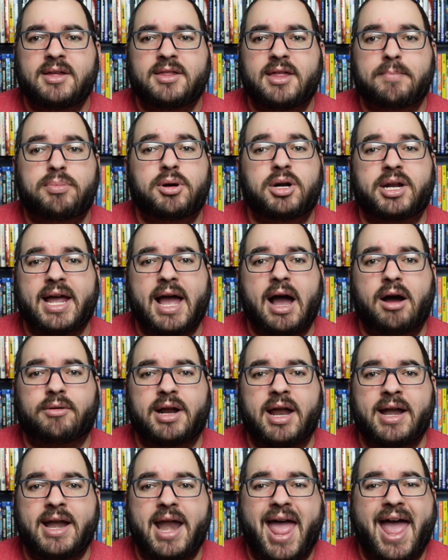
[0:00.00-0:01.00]
than putting
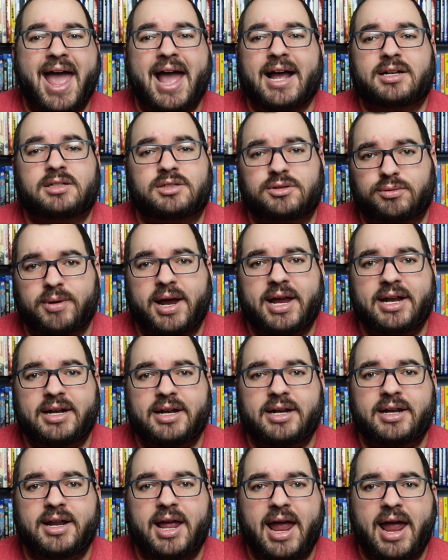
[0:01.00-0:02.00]
out an
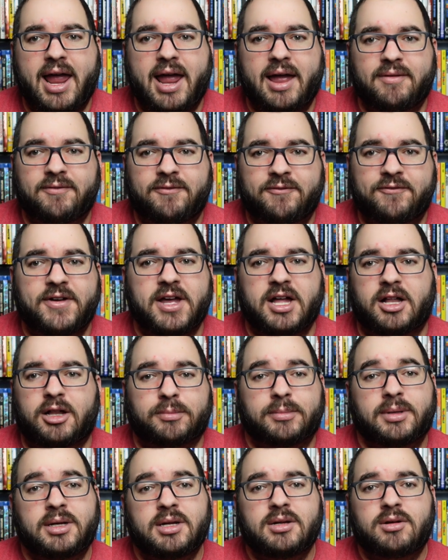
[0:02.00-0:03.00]
X-rated film
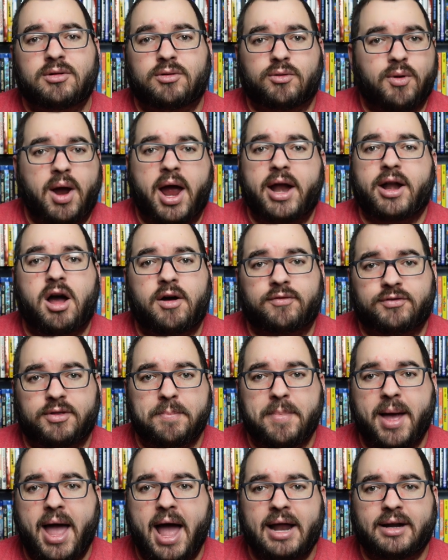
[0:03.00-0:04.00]
right off
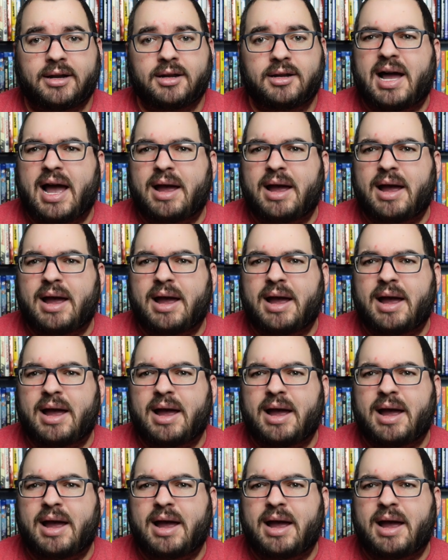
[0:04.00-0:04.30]
the bat?